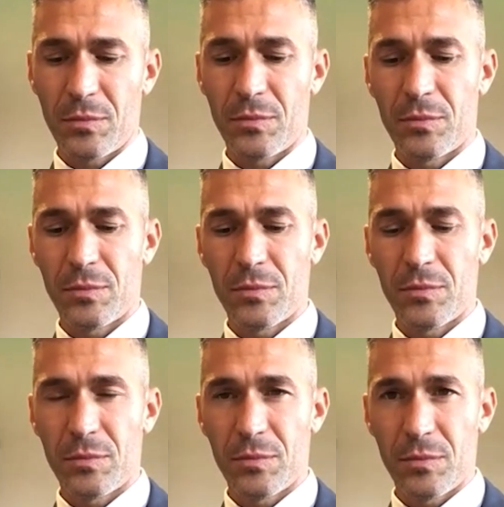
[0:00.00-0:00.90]

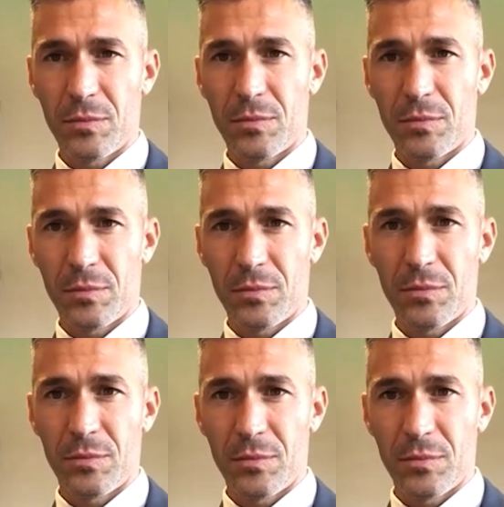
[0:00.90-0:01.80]

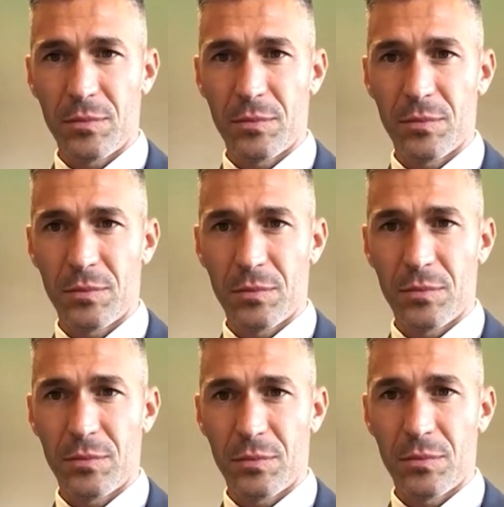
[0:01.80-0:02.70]

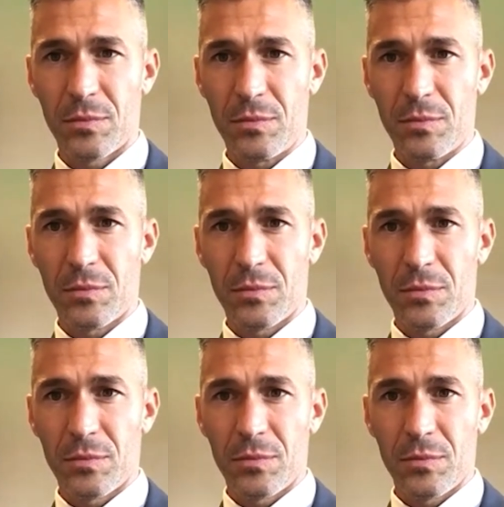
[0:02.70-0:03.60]

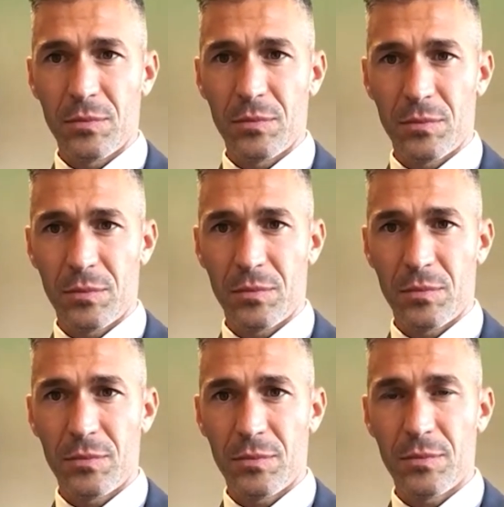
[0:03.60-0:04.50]

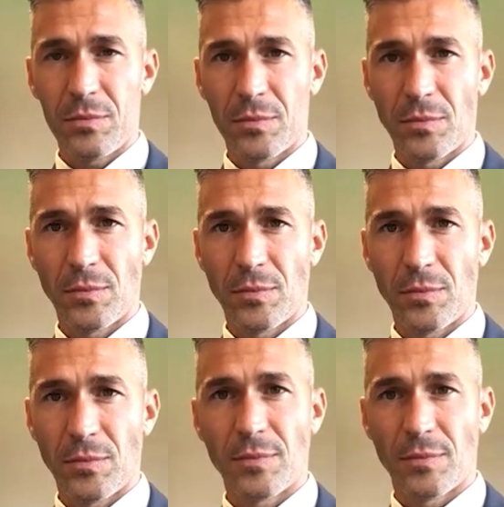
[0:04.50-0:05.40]

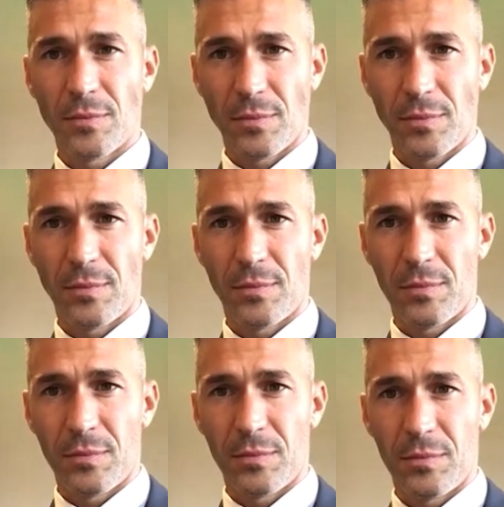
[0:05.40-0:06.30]

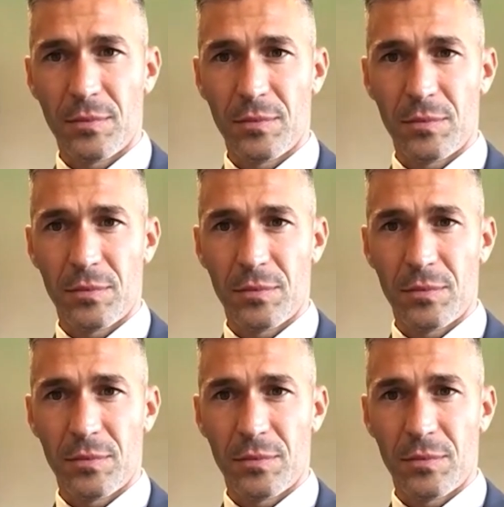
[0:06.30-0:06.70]
No words are spoken by the person on screen.